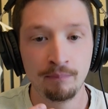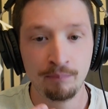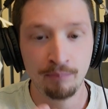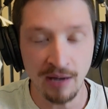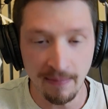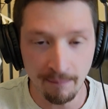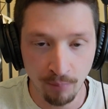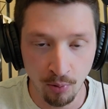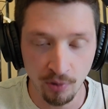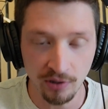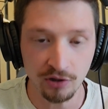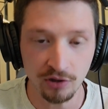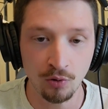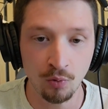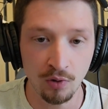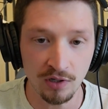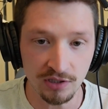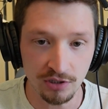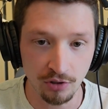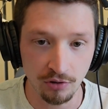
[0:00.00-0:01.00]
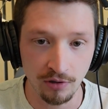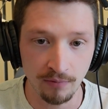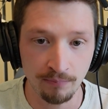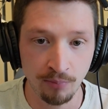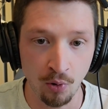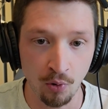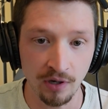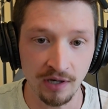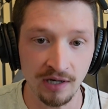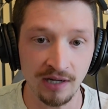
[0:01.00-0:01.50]
Pinpoint the ones that are
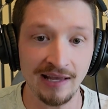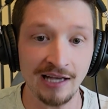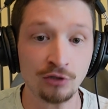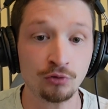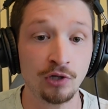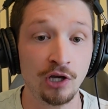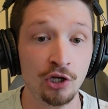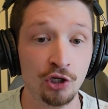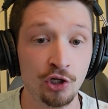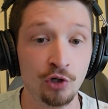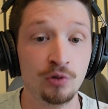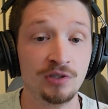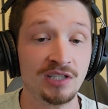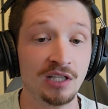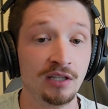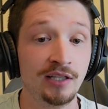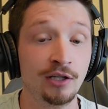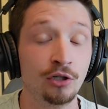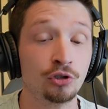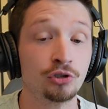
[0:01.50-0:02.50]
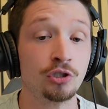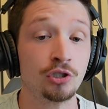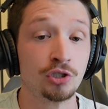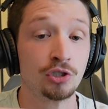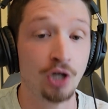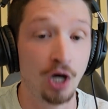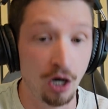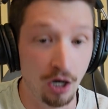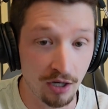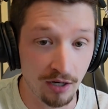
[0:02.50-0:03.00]
important, and that's what you as a leader should
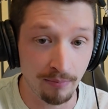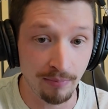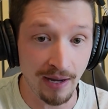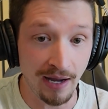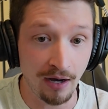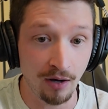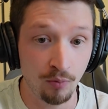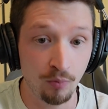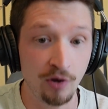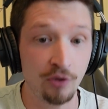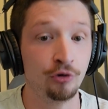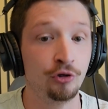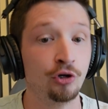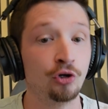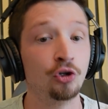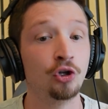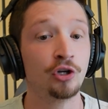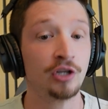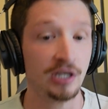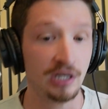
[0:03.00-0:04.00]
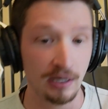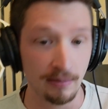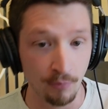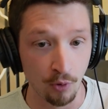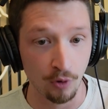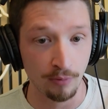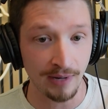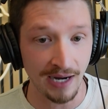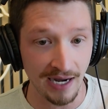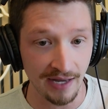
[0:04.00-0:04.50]
talk about, whether you're looking at
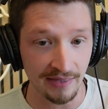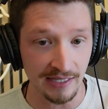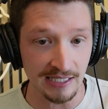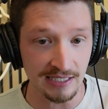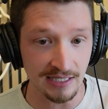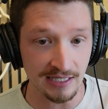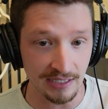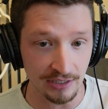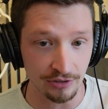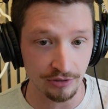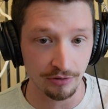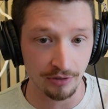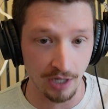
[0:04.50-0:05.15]
more behind the scenes or